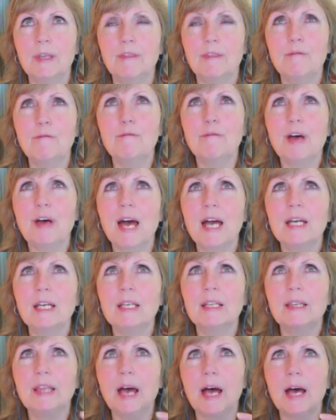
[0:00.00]
the fact
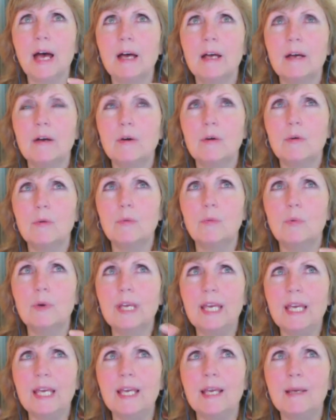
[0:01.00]
that
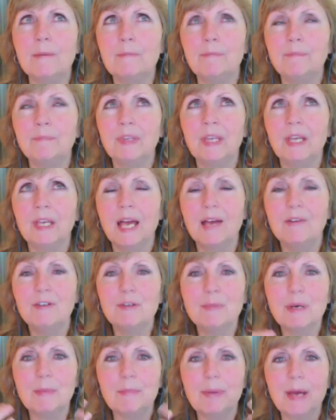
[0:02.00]
we, after
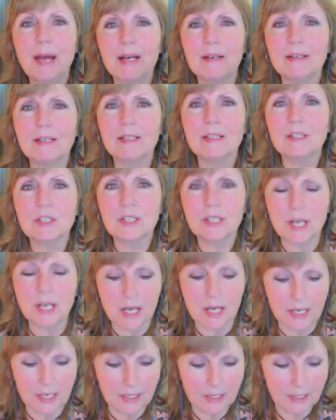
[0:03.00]
my parents
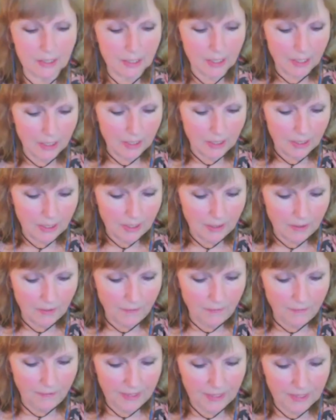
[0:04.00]
died,
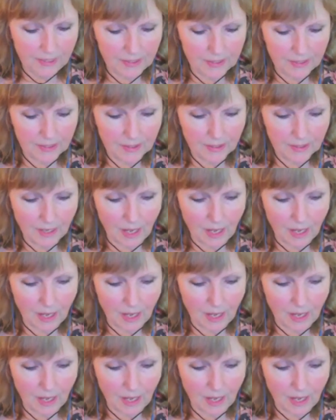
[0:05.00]
this